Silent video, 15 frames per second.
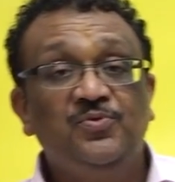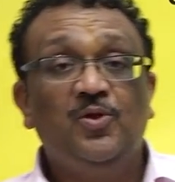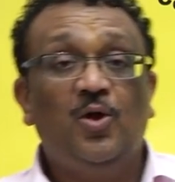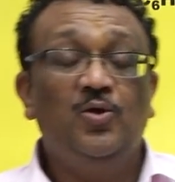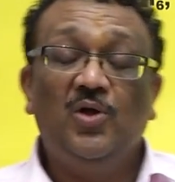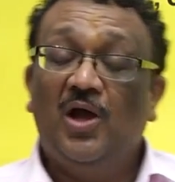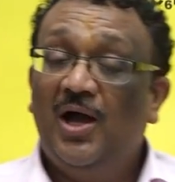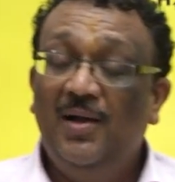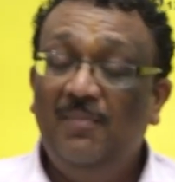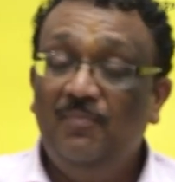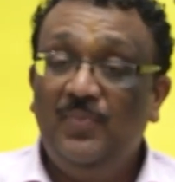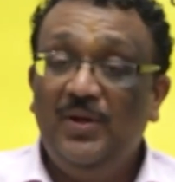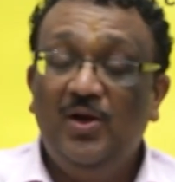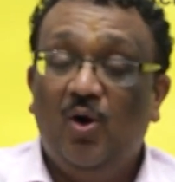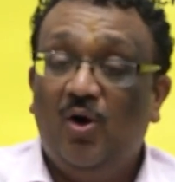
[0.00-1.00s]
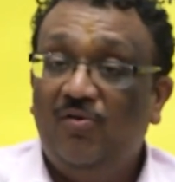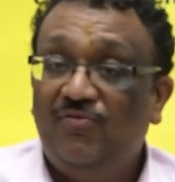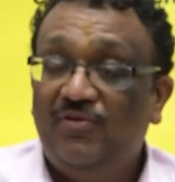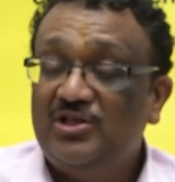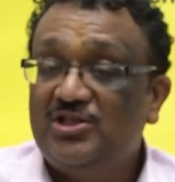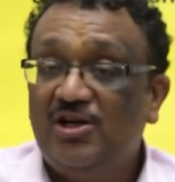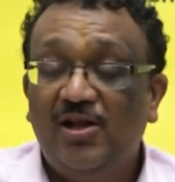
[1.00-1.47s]
I am being
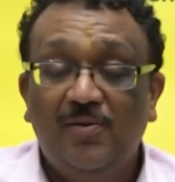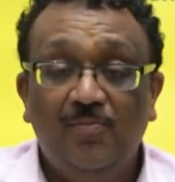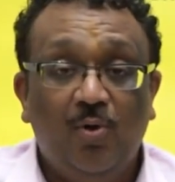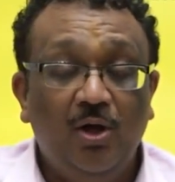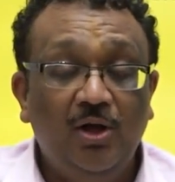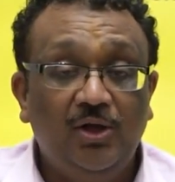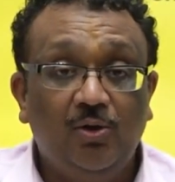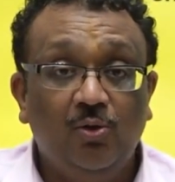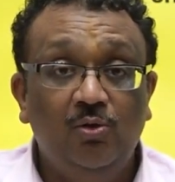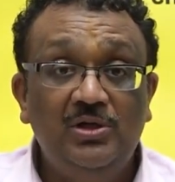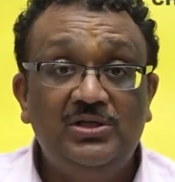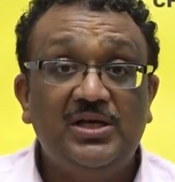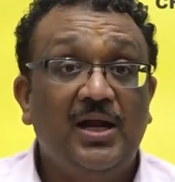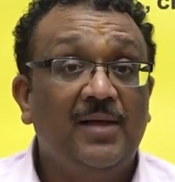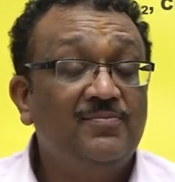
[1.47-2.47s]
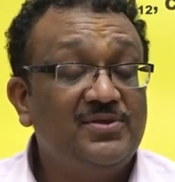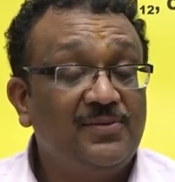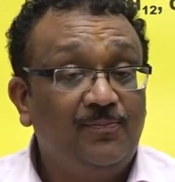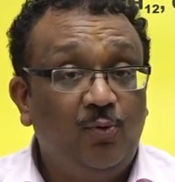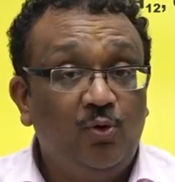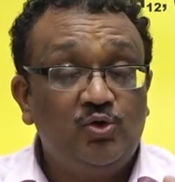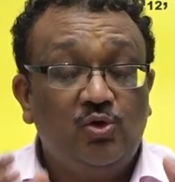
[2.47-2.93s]
offered certain molecules and I am
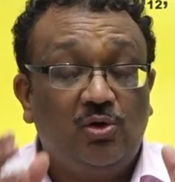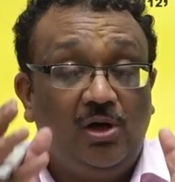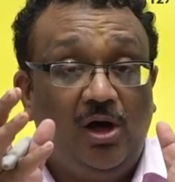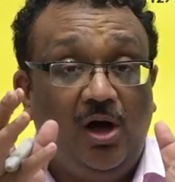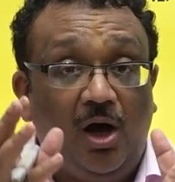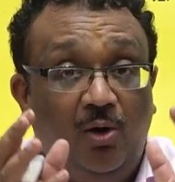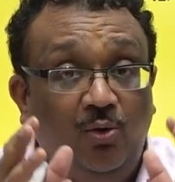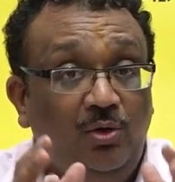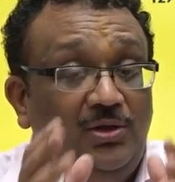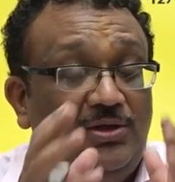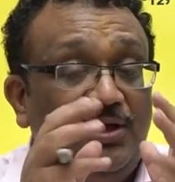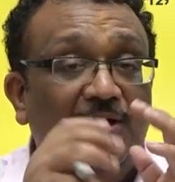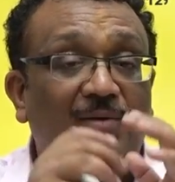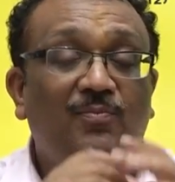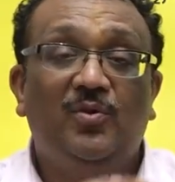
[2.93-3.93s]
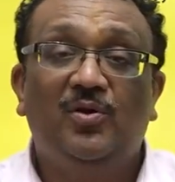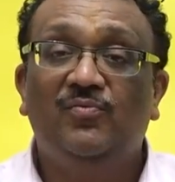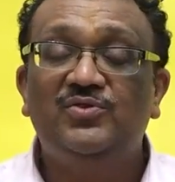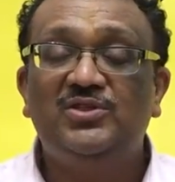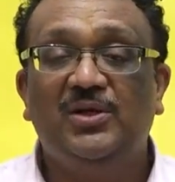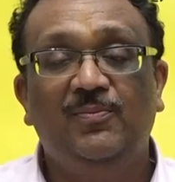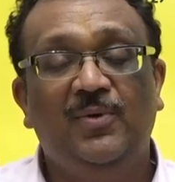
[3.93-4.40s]
supposed to count the number of
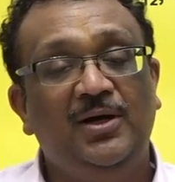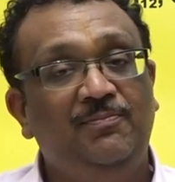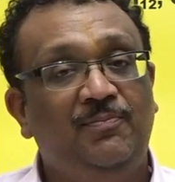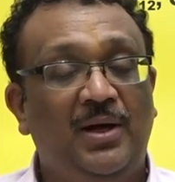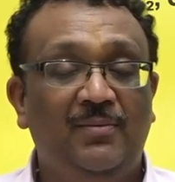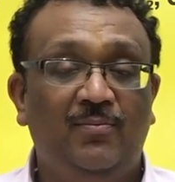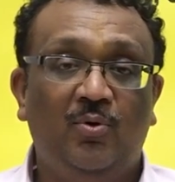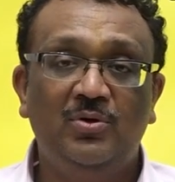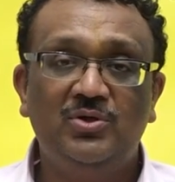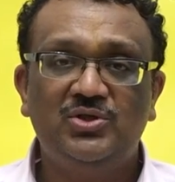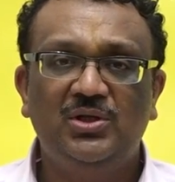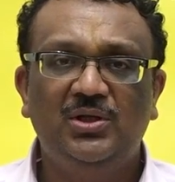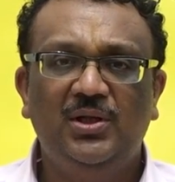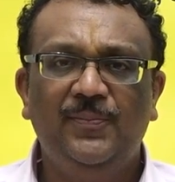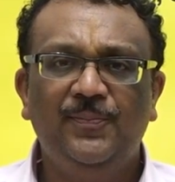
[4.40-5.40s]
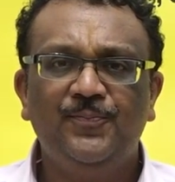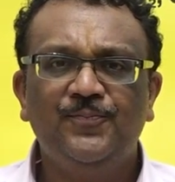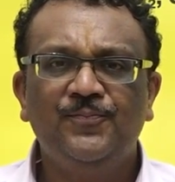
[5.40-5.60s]
sigma and pi bonds in them.